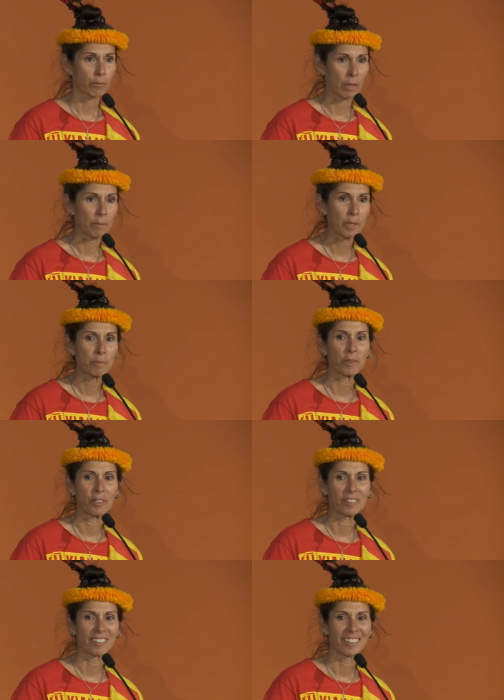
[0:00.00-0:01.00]
my
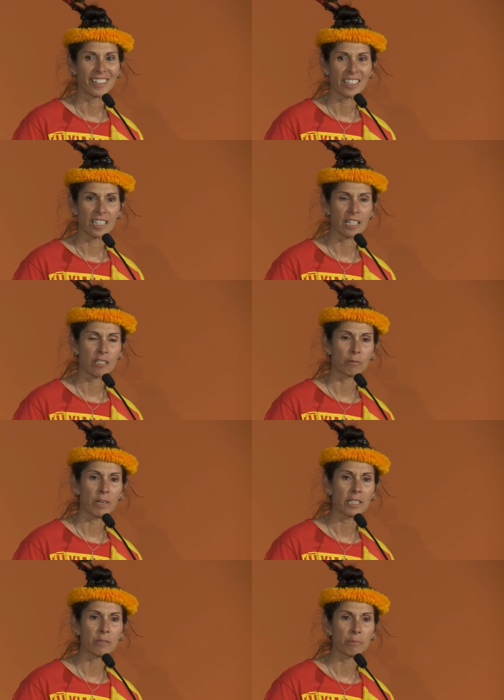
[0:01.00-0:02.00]
people. It has
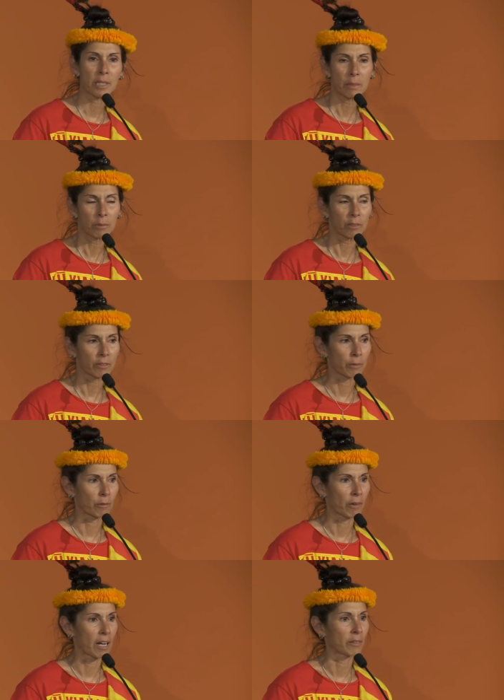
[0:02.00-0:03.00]
awakened people from
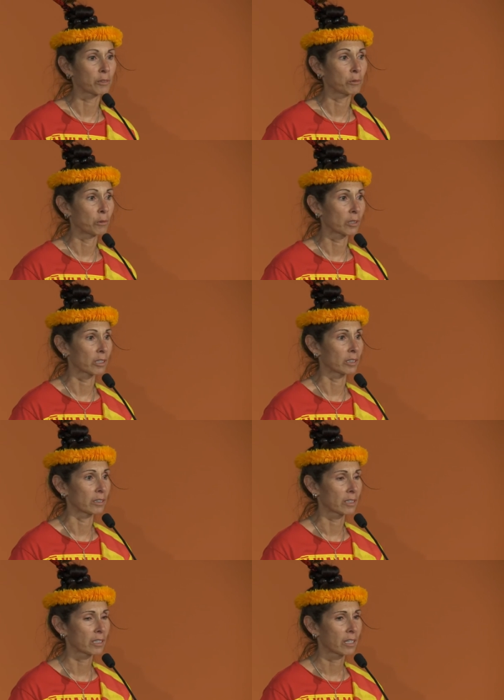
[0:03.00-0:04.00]
around the
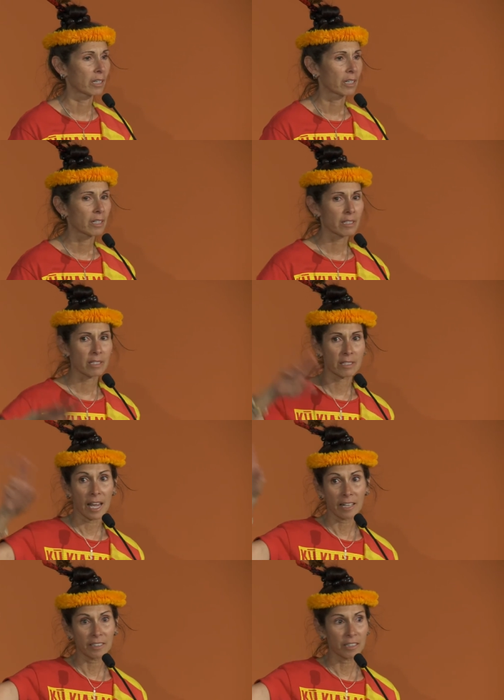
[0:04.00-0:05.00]
world.
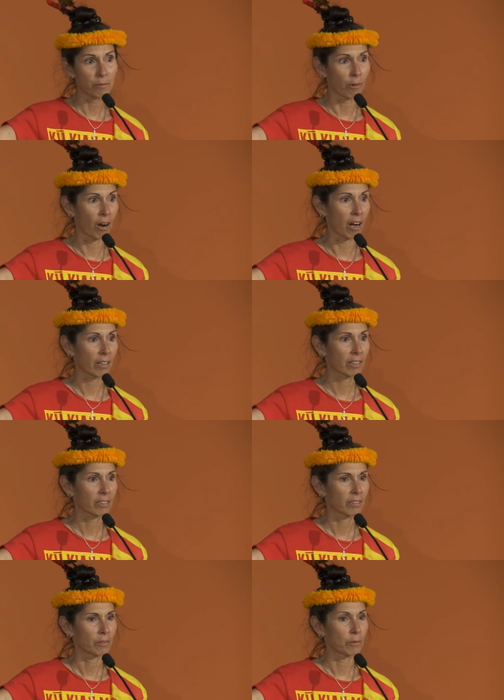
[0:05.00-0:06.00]
Standing Rock
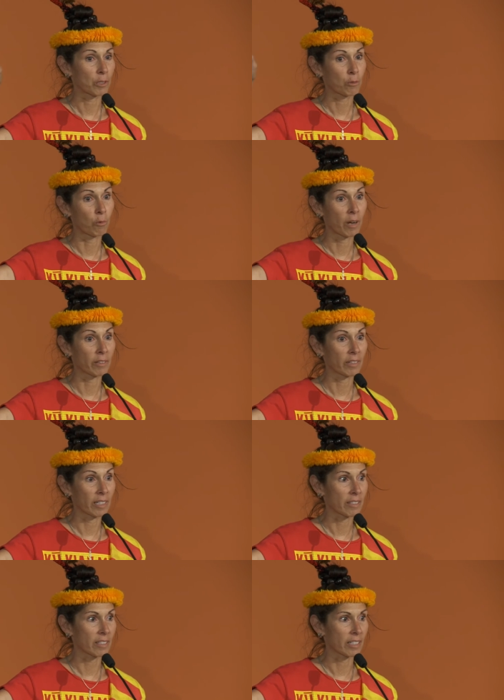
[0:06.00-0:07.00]
was one
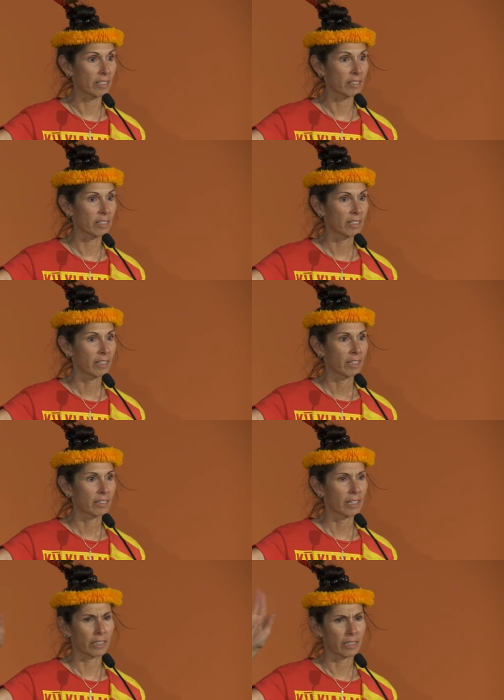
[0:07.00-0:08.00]
incident
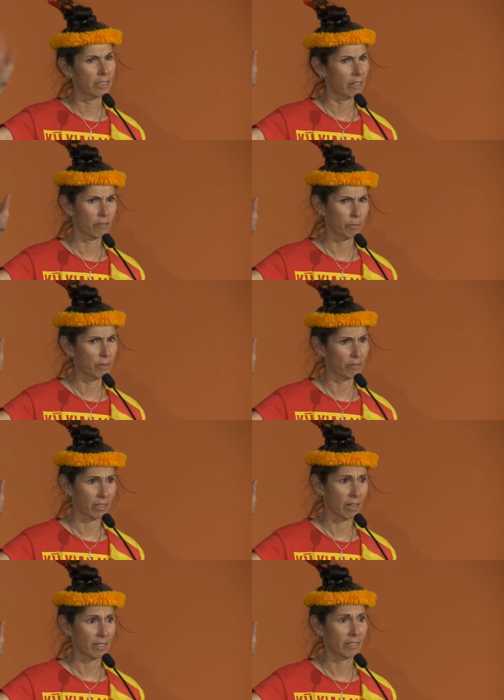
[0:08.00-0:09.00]
that can never be
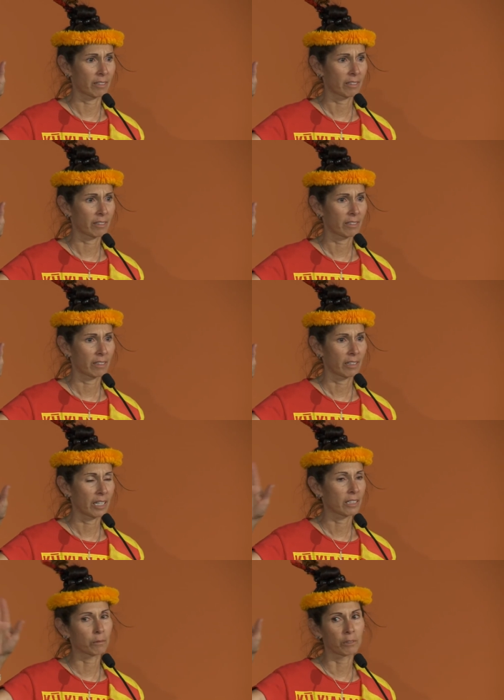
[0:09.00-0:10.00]
forgotten,
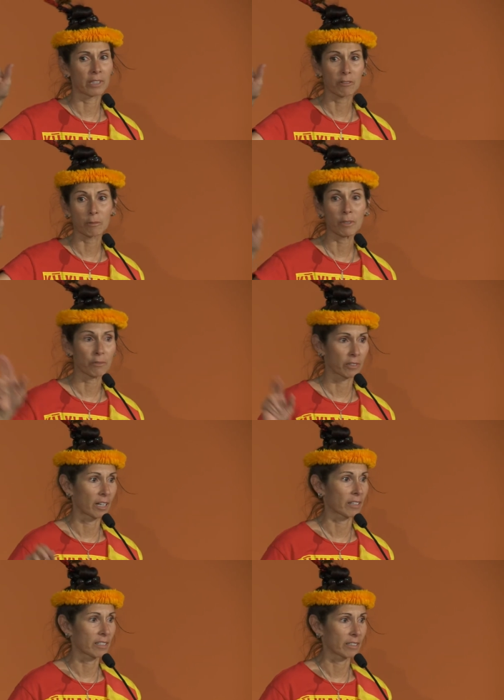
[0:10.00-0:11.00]
and it will never be
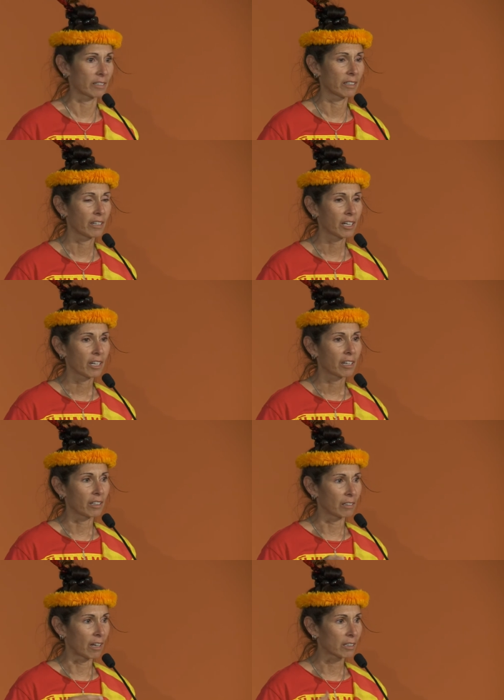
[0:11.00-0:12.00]
forgotten. A
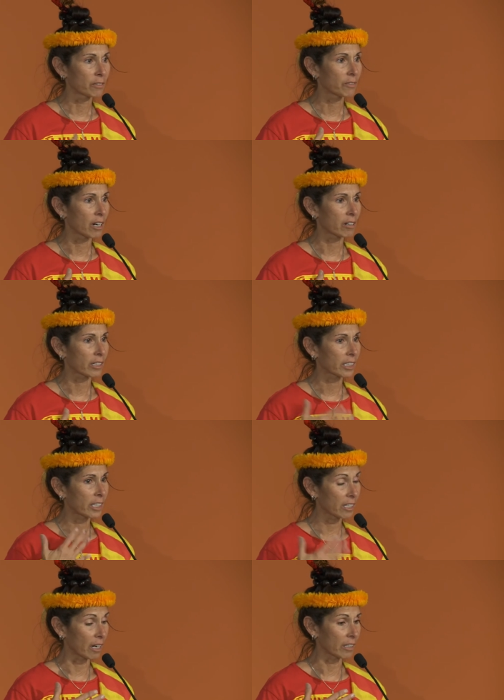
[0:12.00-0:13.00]
lot of our
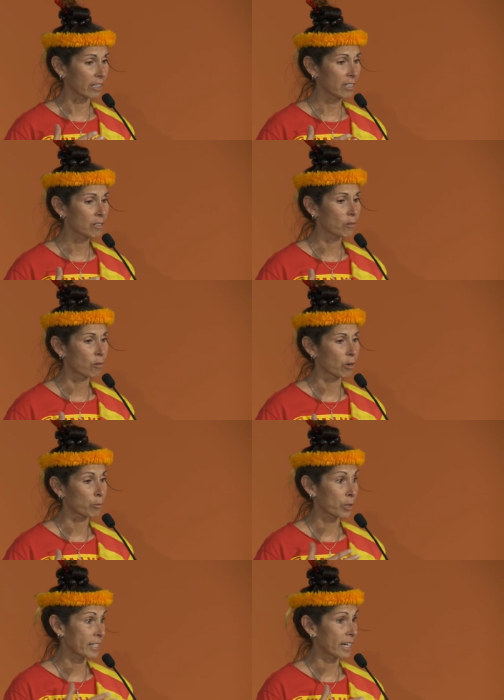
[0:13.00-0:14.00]
kia'i, or
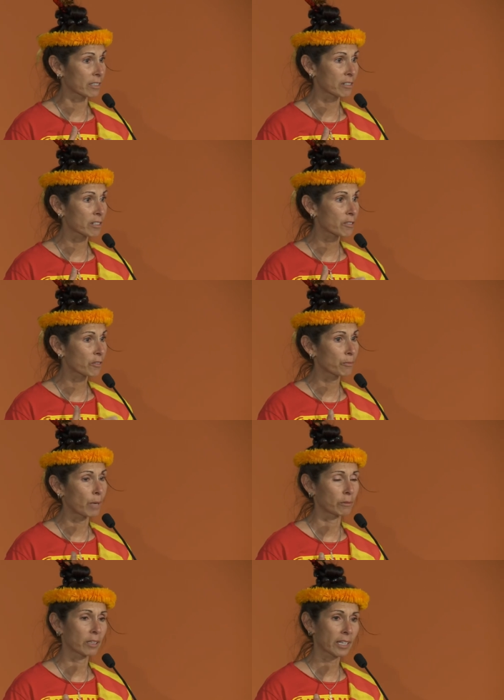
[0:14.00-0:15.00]
protectors from
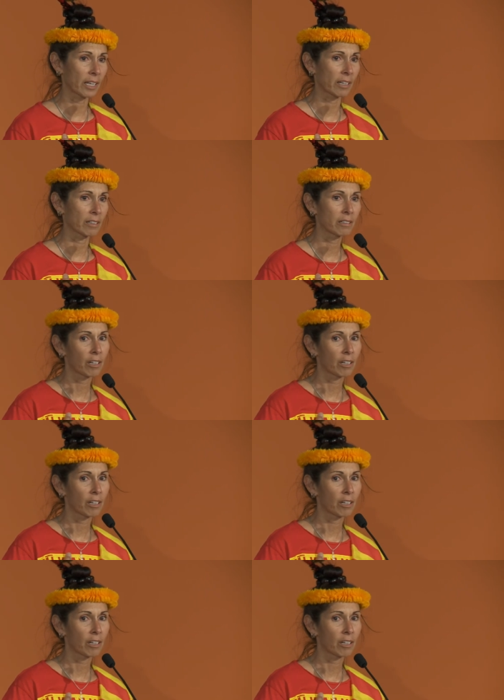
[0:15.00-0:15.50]
Mauna Kea,